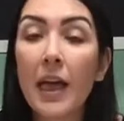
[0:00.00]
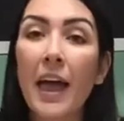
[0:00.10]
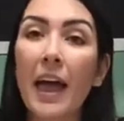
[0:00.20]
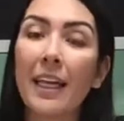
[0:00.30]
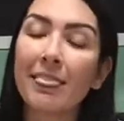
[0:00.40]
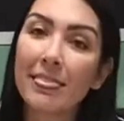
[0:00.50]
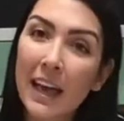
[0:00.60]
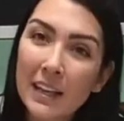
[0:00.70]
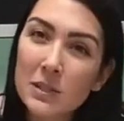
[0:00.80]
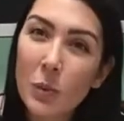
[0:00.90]
And
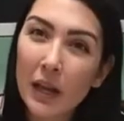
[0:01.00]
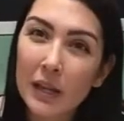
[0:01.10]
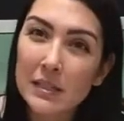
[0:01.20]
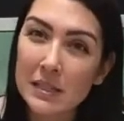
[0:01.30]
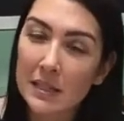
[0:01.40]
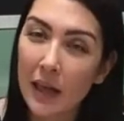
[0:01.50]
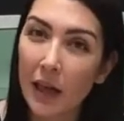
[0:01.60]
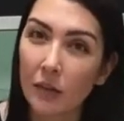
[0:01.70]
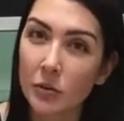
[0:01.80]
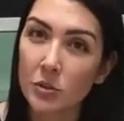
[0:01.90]
that's why I didn't
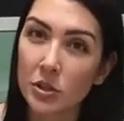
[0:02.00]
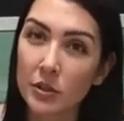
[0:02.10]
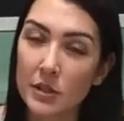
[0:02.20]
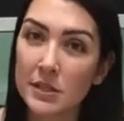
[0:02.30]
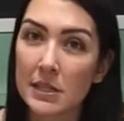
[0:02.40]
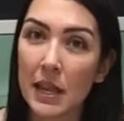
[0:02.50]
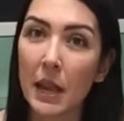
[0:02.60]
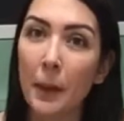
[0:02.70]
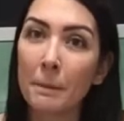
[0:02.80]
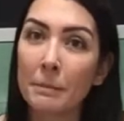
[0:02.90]
have you turn this in
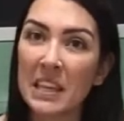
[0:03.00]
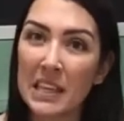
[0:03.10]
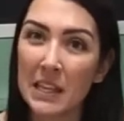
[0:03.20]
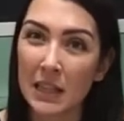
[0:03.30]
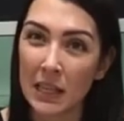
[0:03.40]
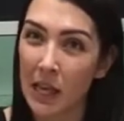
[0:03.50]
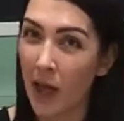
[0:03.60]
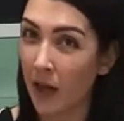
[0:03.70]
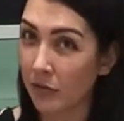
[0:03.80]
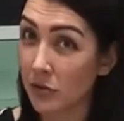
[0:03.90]
immediately
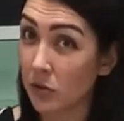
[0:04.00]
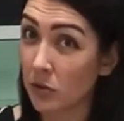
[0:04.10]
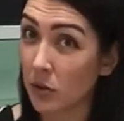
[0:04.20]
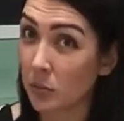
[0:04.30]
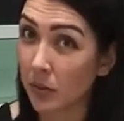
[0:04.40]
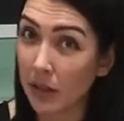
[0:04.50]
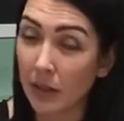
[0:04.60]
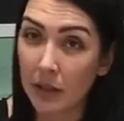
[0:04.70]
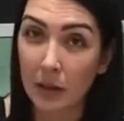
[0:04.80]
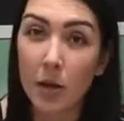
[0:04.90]
after you completed
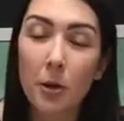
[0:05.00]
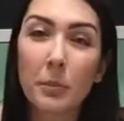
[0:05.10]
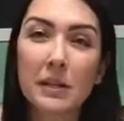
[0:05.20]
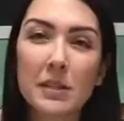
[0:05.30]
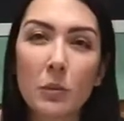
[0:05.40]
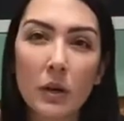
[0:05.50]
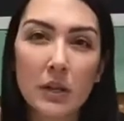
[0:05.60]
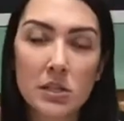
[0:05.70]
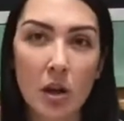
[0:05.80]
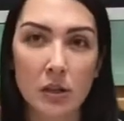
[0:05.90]
it, because I want to
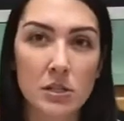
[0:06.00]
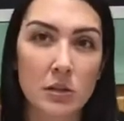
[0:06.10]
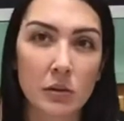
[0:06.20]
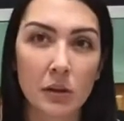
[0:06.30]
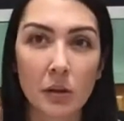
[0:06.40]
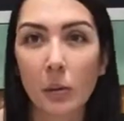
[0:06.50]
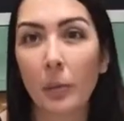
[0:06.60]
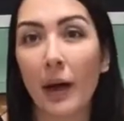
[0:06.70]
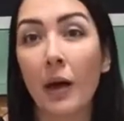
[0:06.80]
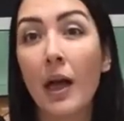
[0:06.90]
talk to you a little
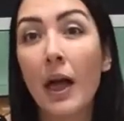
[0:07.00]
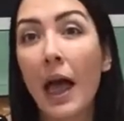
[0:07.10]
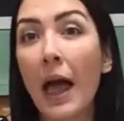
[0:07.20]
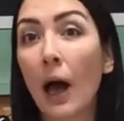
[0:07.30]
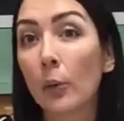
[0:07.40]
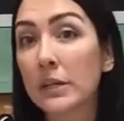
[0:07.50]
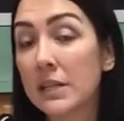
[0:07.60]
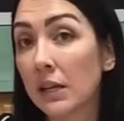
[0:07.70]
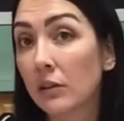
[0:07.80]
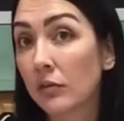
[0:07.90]
about how we
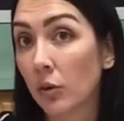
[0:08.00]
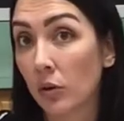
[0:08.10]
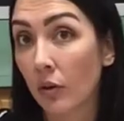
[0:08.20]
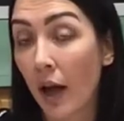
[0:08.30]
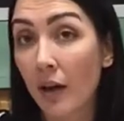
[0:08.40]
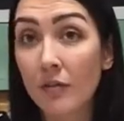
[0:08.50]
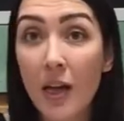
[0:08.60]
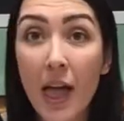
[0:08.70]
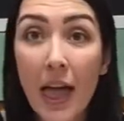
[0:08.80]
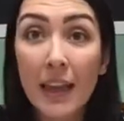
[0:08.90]
take a photograph
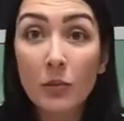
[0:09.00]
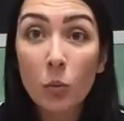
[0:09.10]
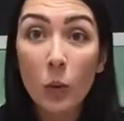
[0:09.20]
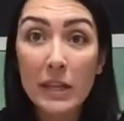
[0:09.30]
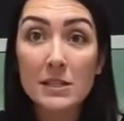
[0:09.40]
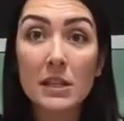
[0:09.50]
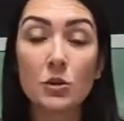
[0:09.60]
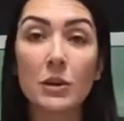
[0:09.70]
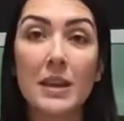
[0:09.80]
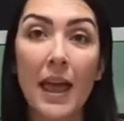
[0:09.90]
and ways that you
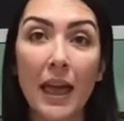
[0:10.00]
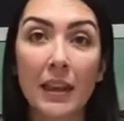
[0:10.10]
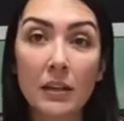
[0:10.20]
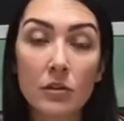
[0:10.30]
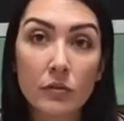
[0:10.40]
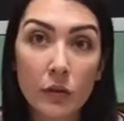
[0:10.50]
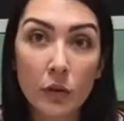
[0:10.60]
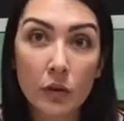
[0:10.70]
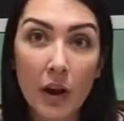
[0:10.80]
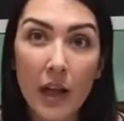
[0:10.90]
can edit your
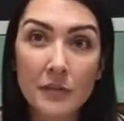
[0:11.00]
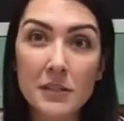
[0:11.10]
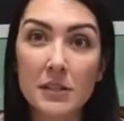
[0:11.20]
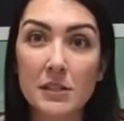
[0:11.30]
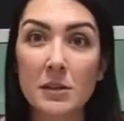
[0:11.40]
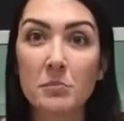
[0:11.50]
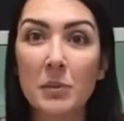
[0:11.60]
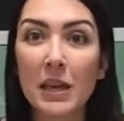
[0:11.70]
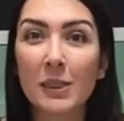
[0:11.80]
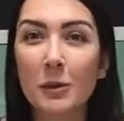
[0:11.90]
photographs to
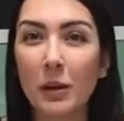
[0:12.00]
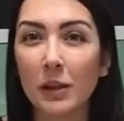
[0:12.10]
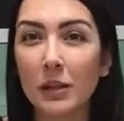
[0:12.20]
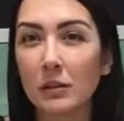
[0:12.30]
make them a little